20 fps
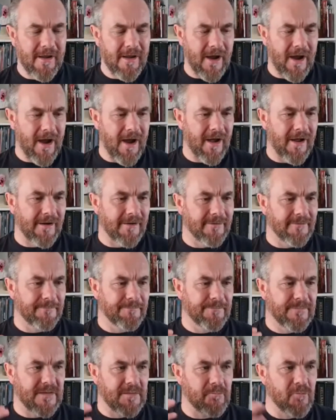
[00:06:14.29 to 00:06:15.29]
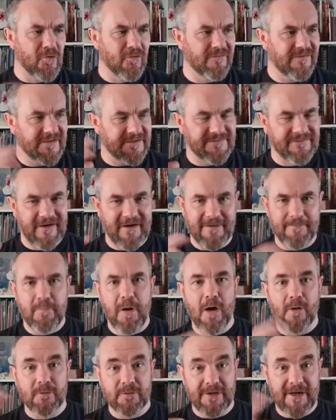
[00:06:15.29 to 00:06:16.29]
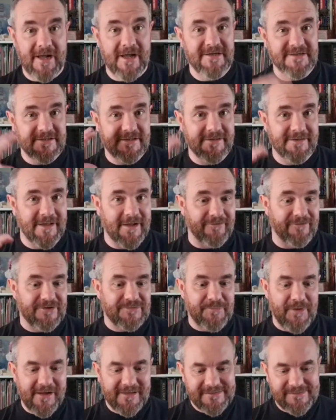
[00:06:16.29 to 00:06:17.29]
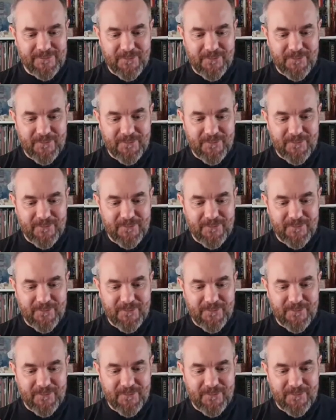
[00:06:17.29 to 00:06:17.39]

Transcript: and the movie is very polarizing in that respect,